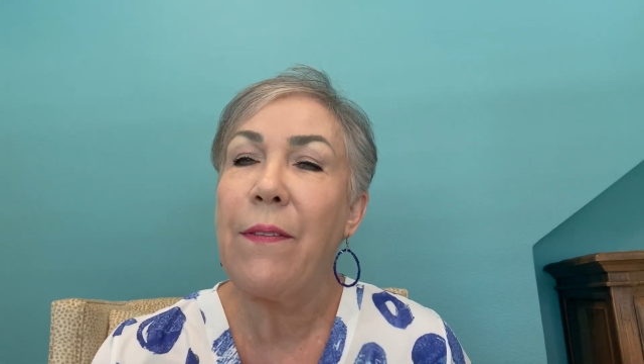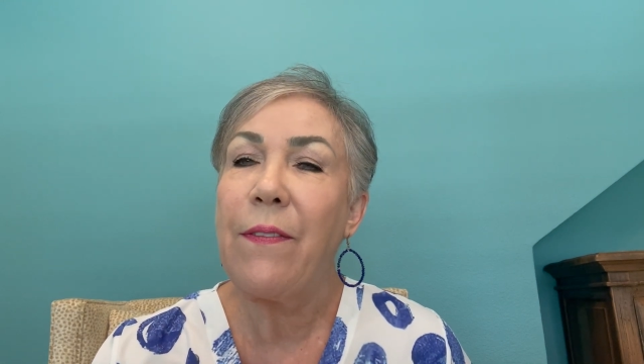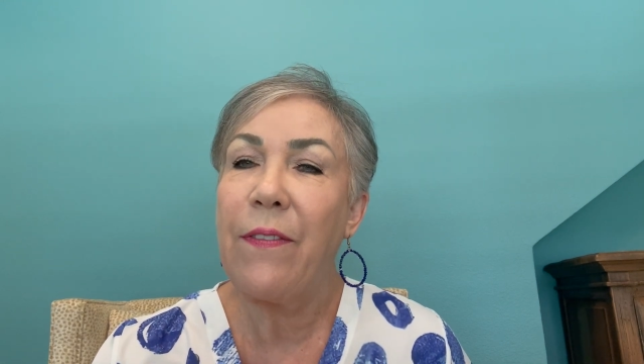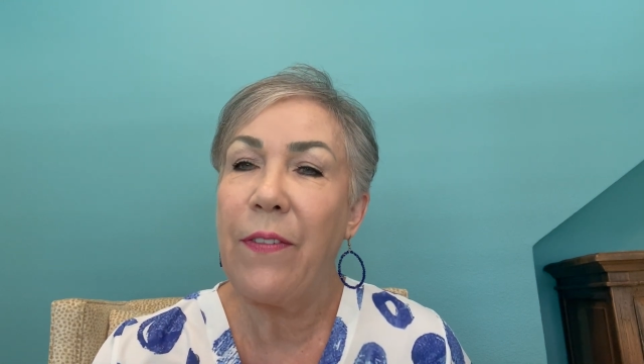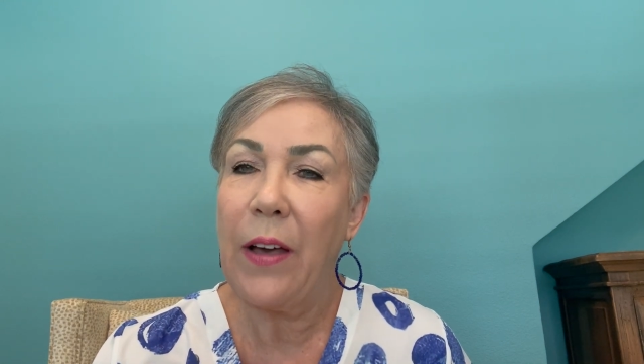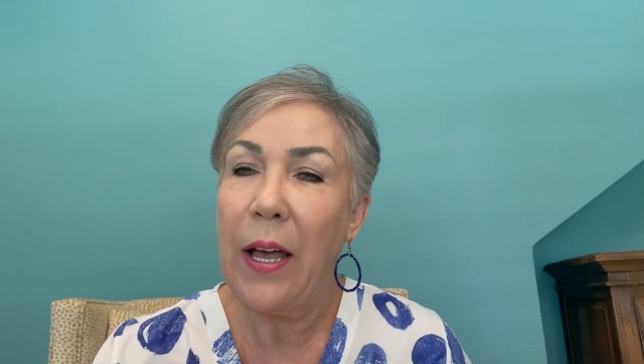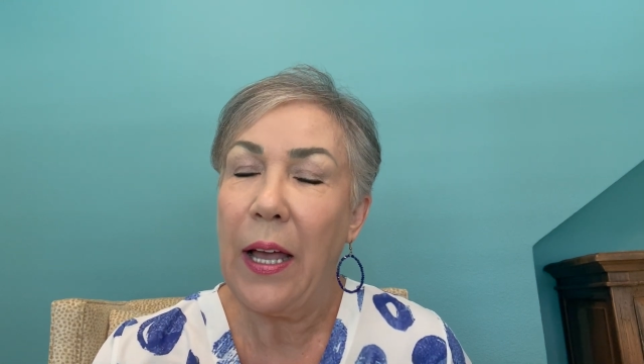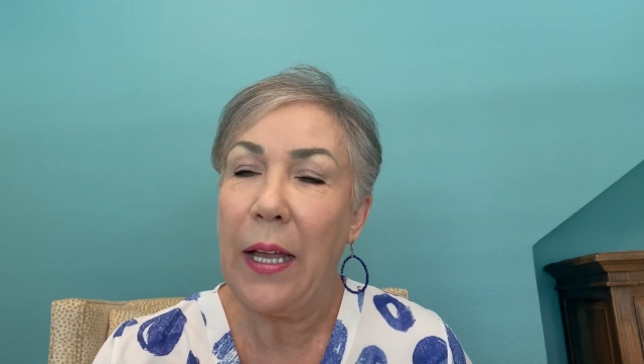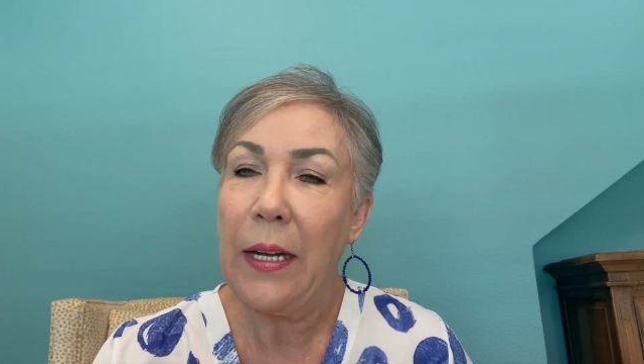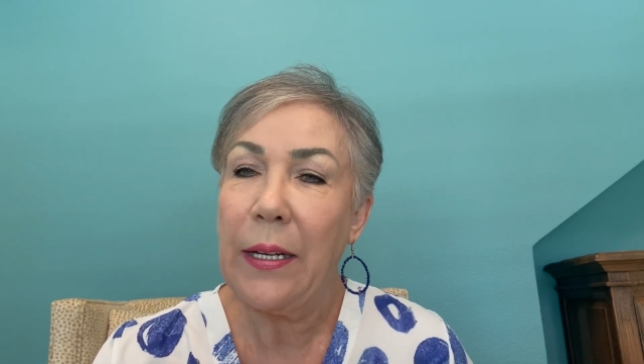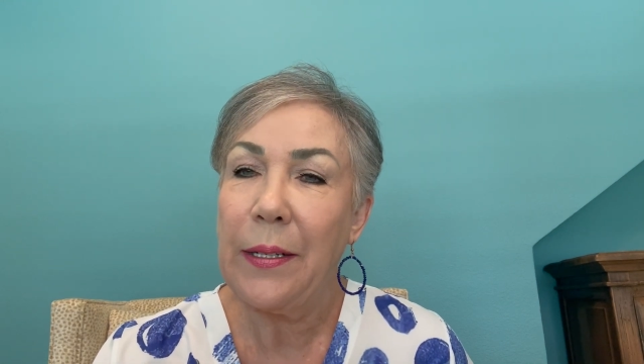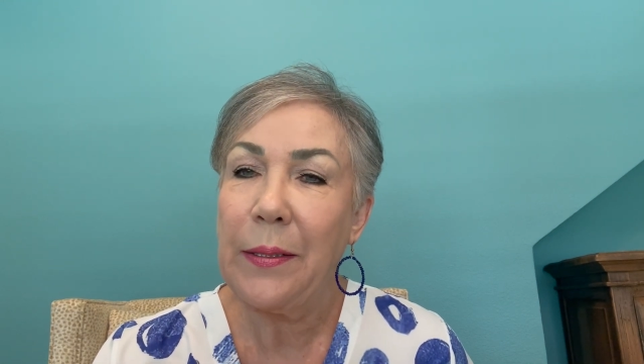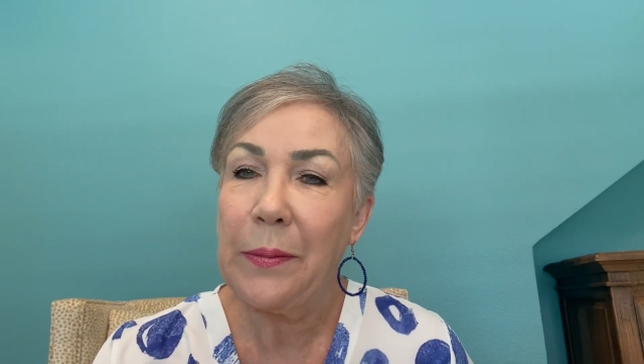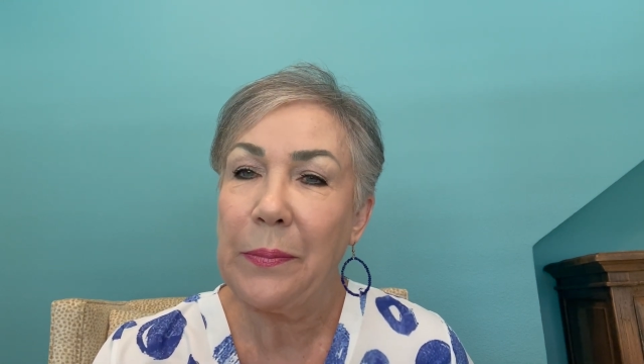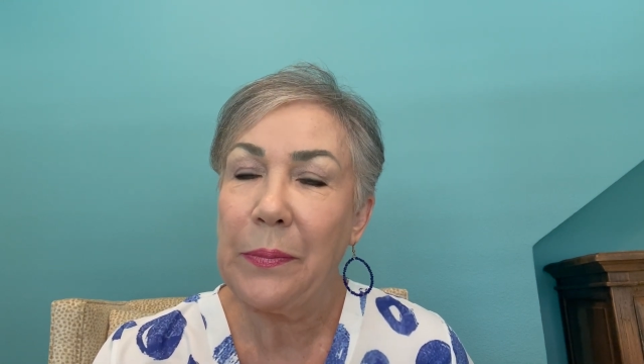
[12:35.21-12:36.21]
fun.
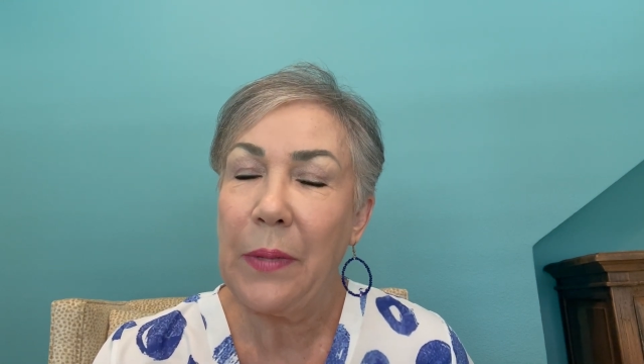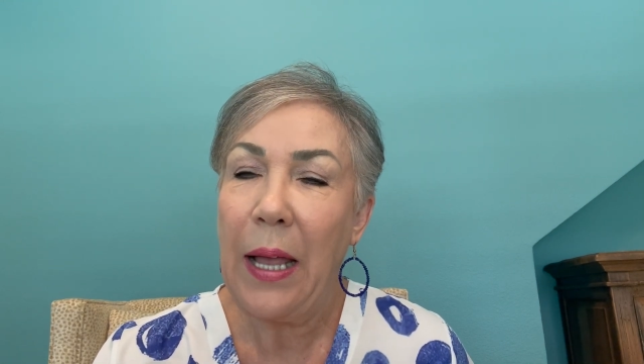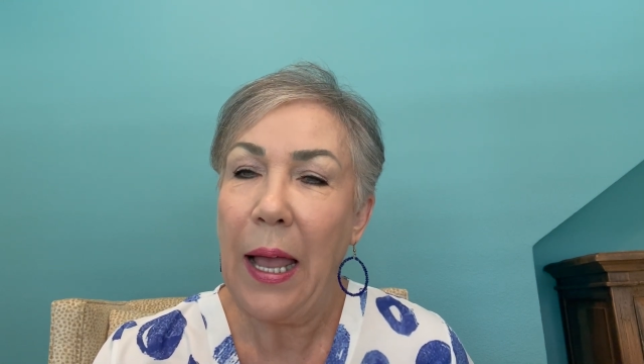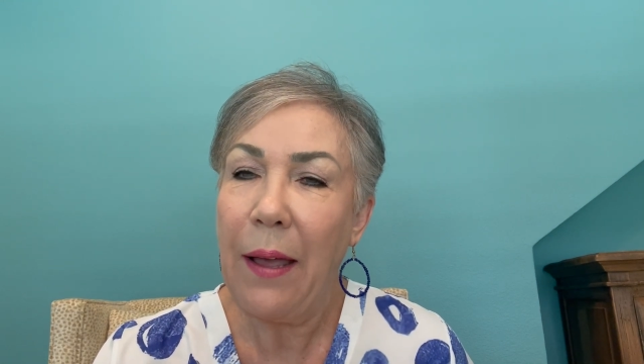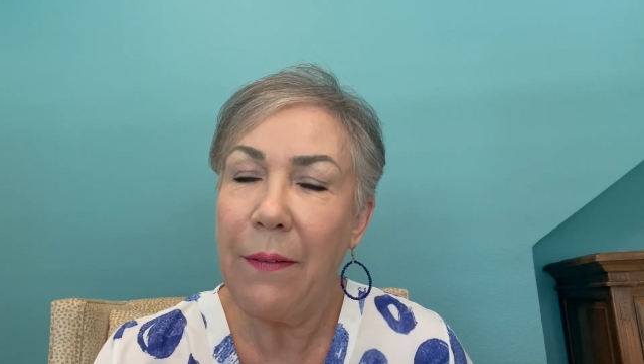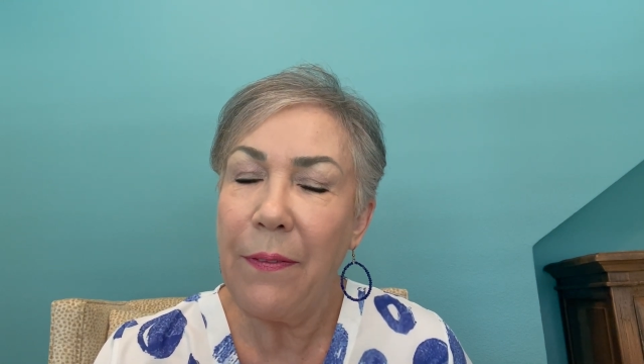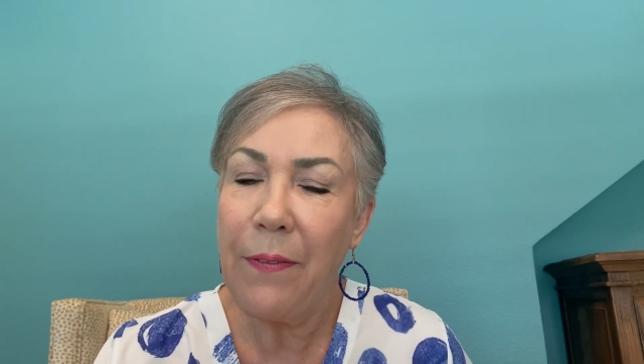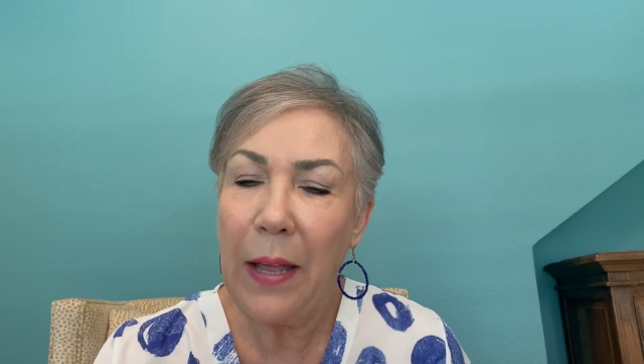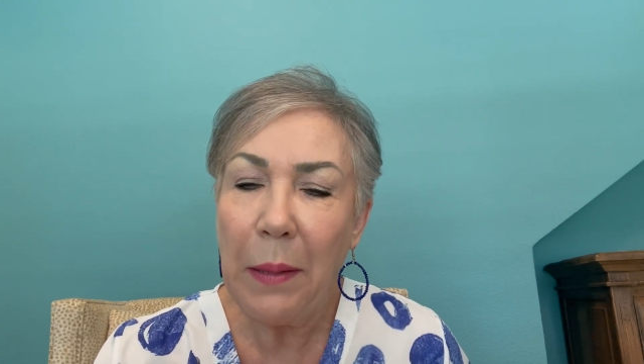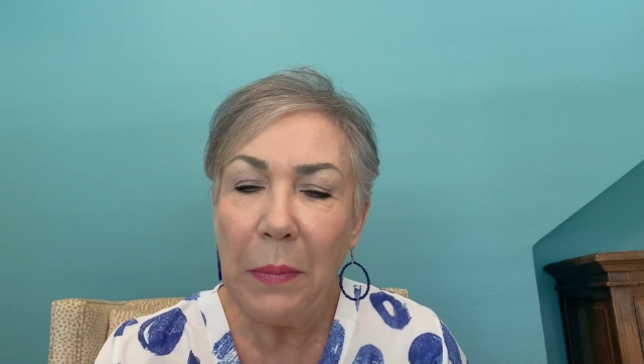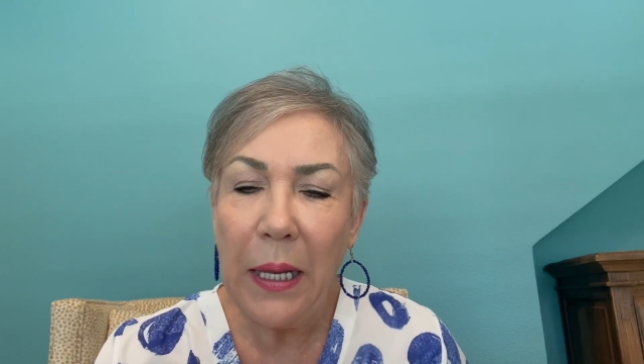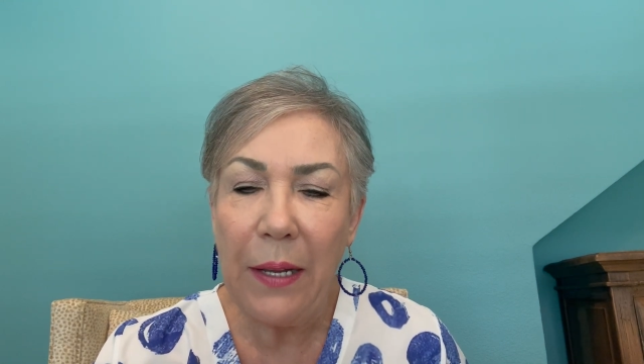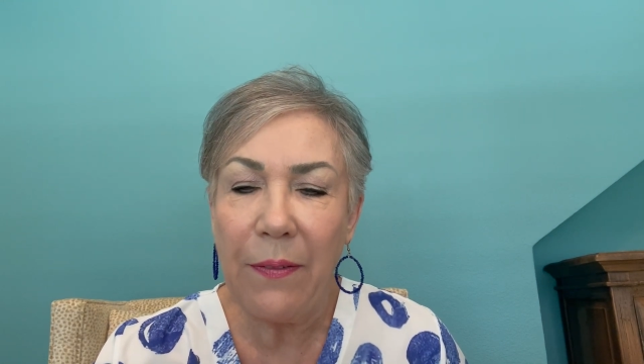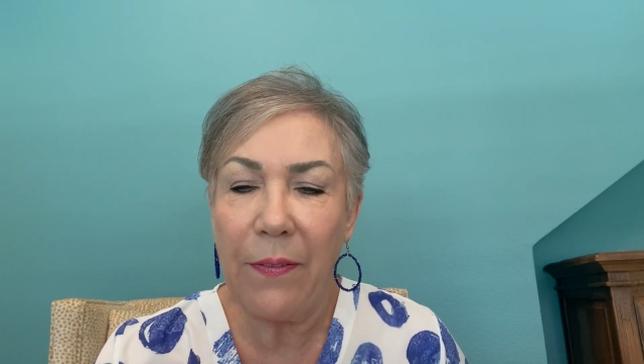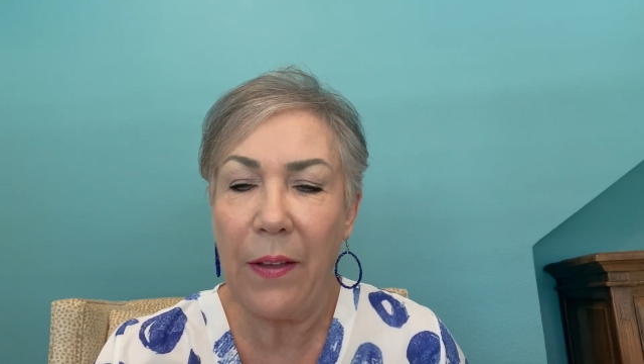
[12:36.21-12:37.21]
Have
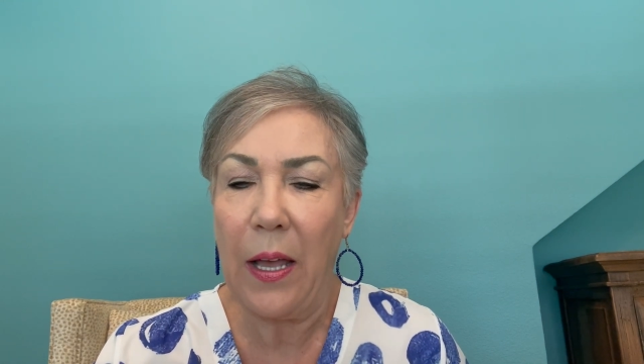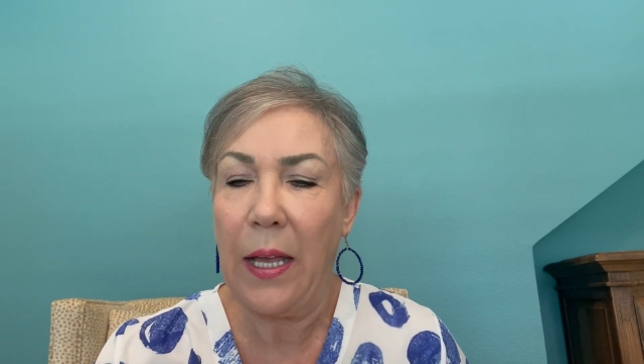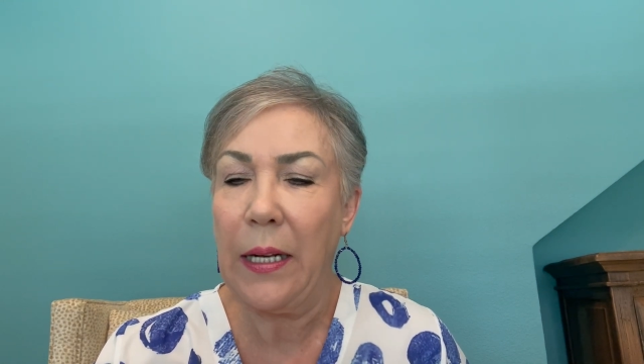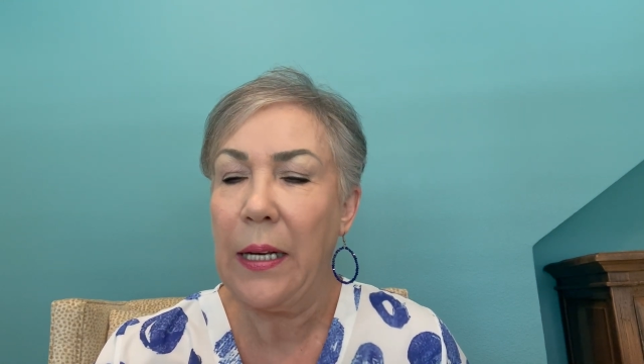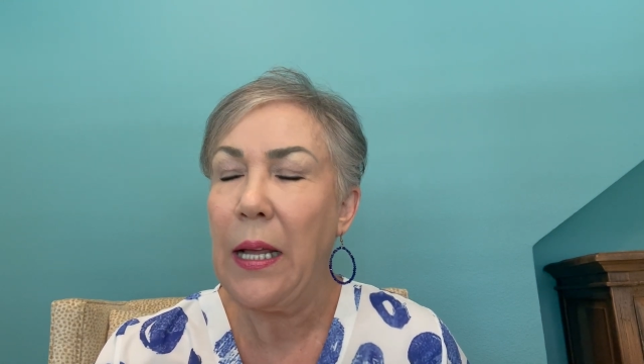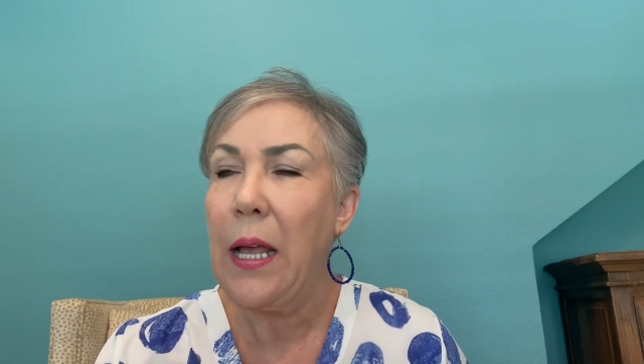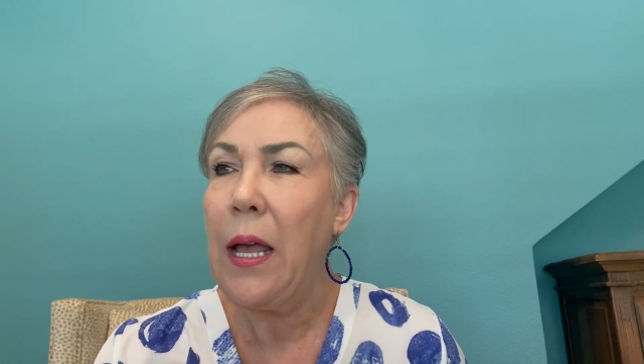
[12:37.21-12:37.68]
family fun.